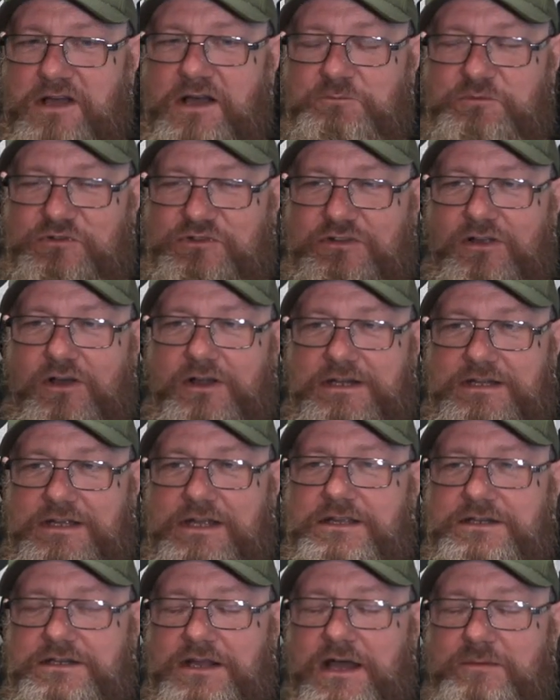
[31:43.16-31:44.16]
I'm slightly
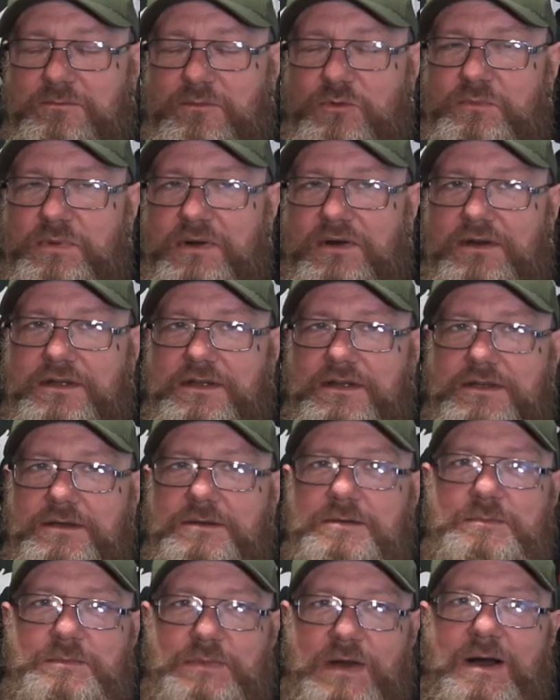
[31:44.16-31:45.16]
eating humble pie
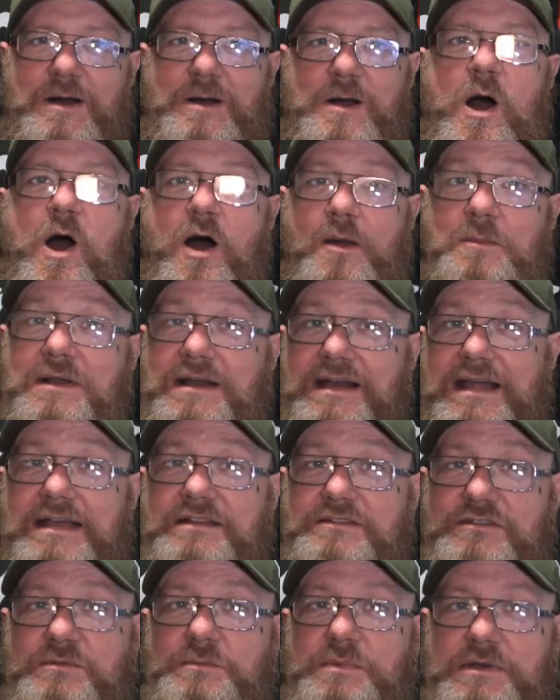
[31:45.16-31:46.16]
here, but I'm
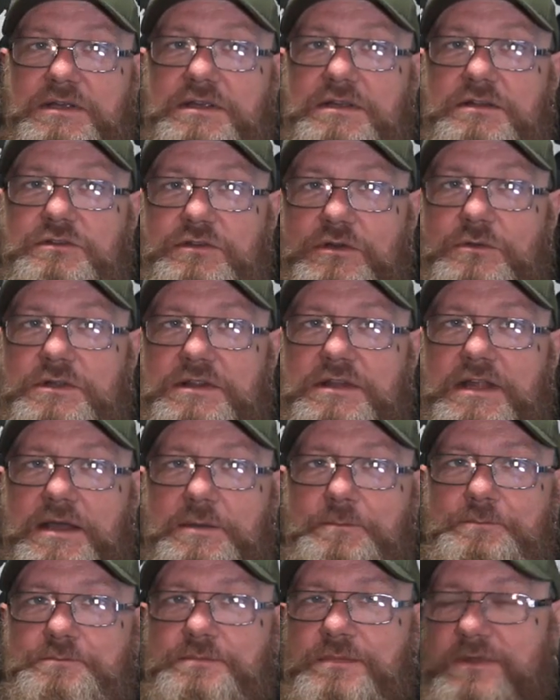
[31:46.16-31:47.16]
glad to be doing
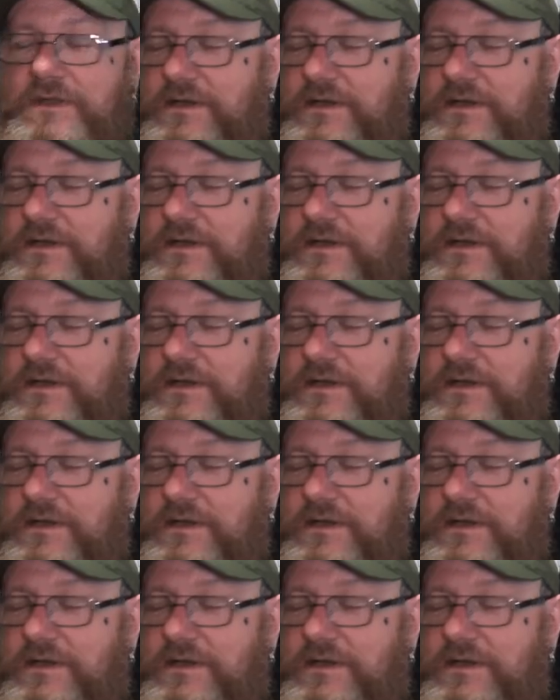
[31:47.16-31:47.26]
that